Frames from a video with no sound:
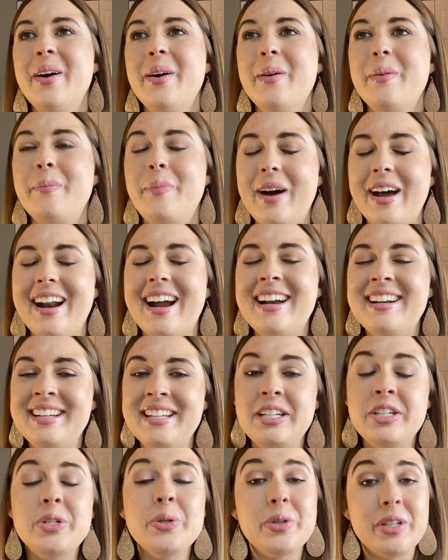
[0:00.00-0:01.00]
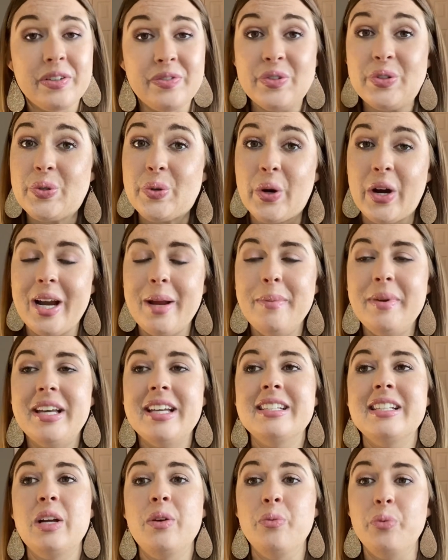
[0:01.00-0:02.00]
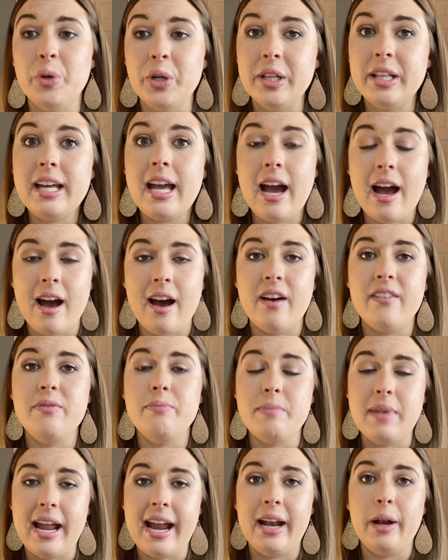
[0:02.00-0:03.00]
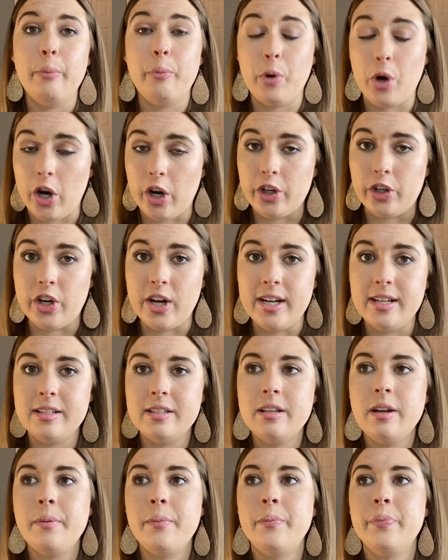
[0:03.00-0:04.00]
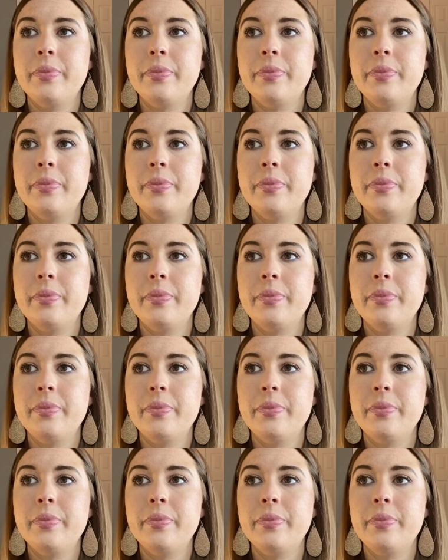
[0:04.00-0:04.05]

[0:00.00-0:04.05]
But I need to do an inventory because I really have made progress.